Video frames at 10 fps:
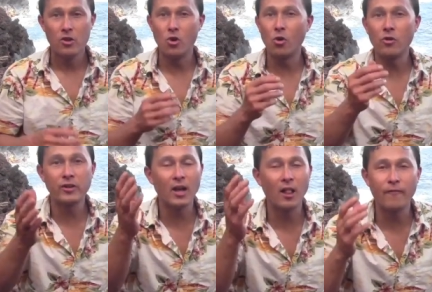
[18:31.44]

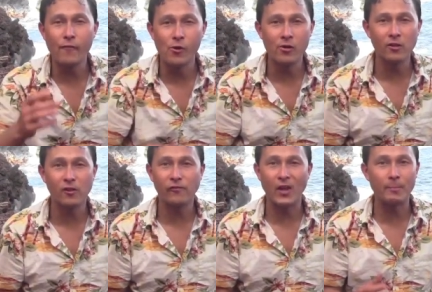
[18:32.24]
Northern California
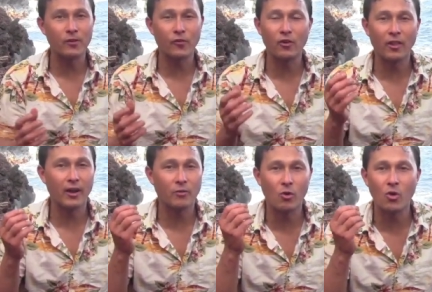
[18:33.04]
is famous for
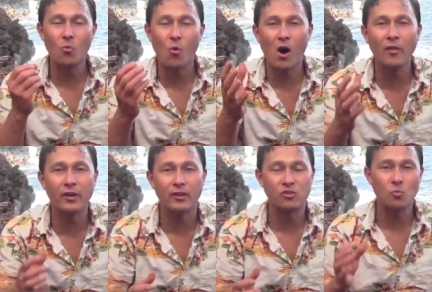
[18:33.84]
like growing
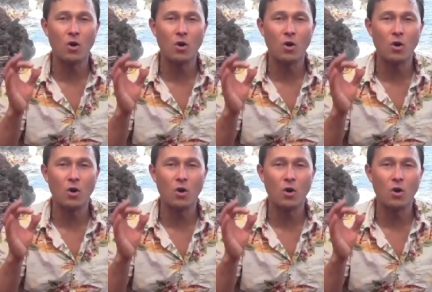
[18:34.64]
walnuts.